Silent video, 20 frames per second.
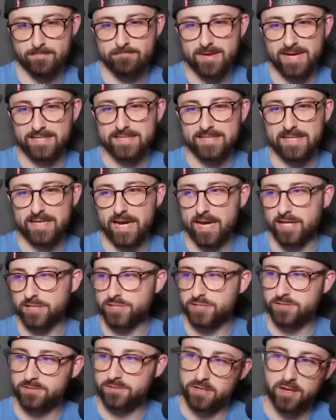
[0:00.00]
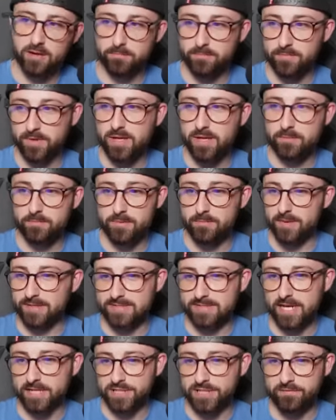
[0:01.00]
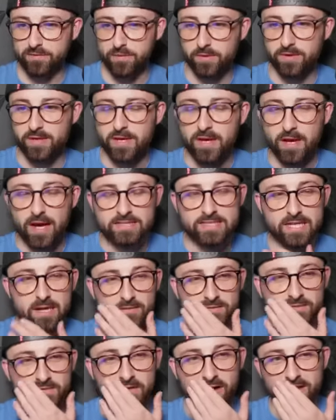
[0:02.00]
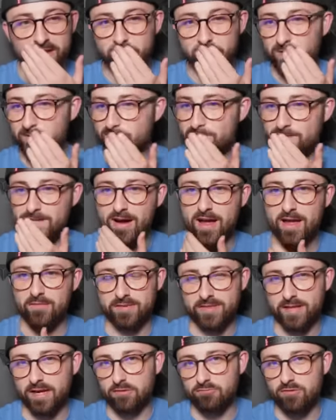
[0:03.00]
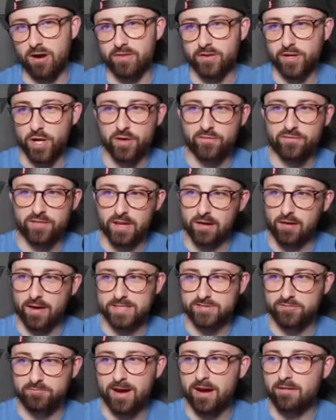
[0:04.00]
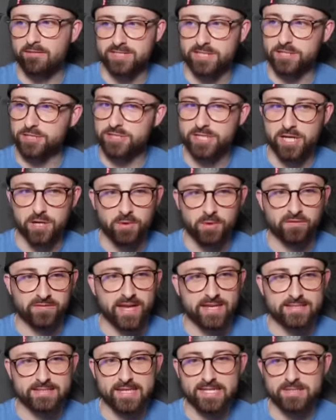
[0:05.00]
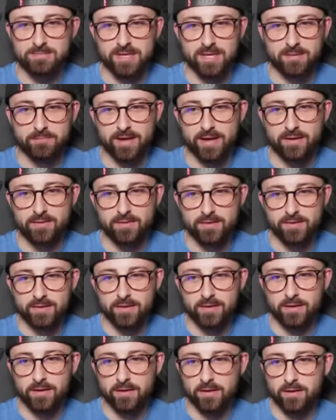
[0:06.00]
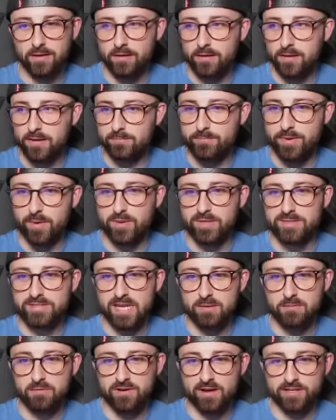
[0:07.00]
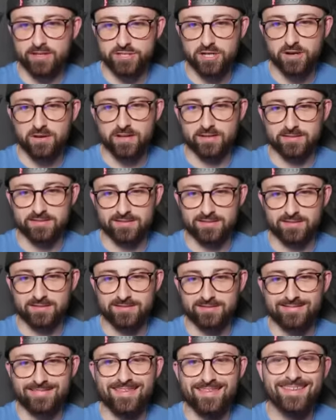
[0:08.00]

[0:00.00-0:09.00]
Matty Cash. You can put Matty Cash if you want. I think at 5.5, I think I'd rather go for the likes of Perisic, Chilwell, their £6 million. Build a team around Joelinton.